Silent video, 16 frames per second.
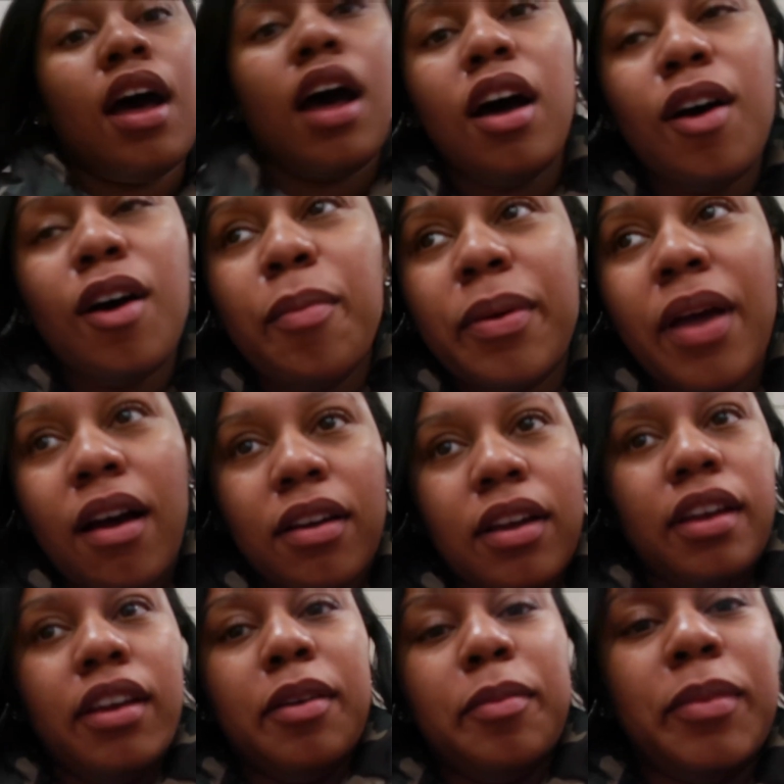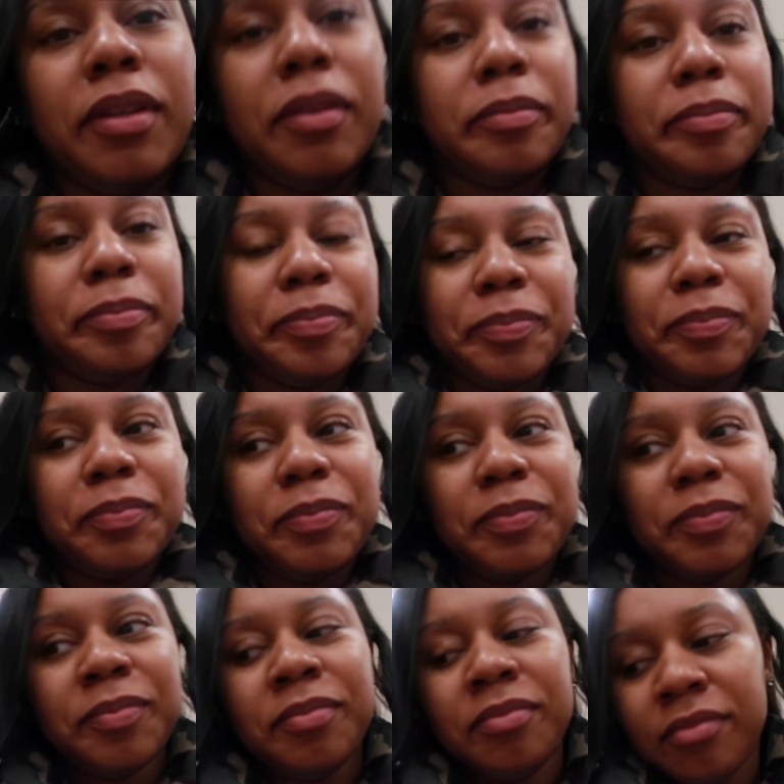I hope y'all can hear me
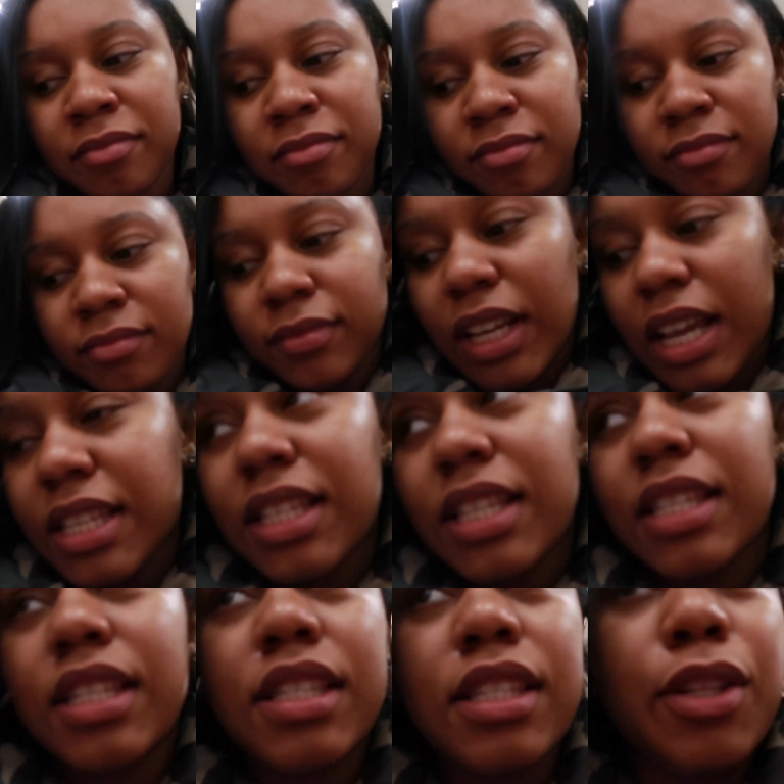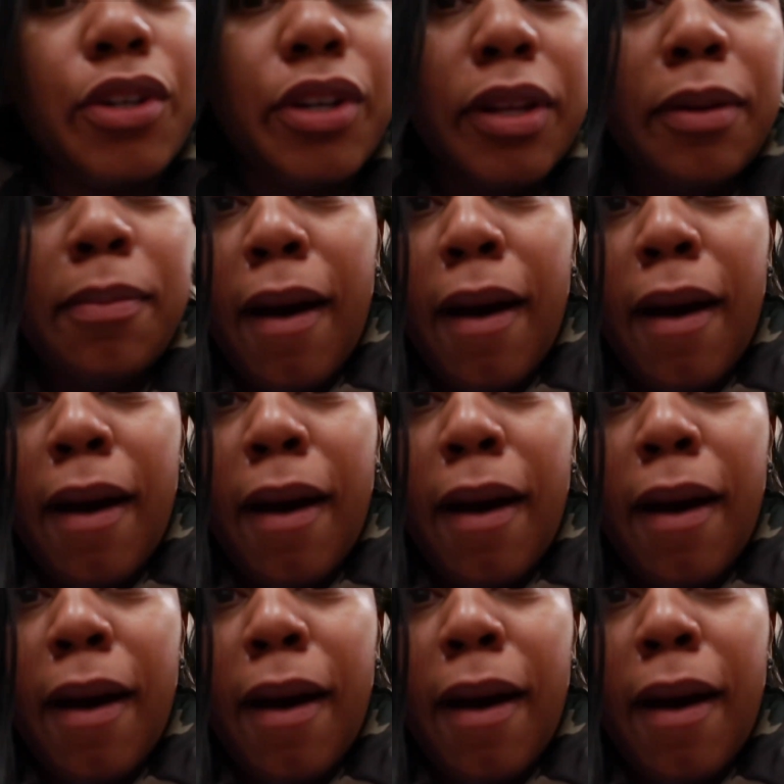because this is literally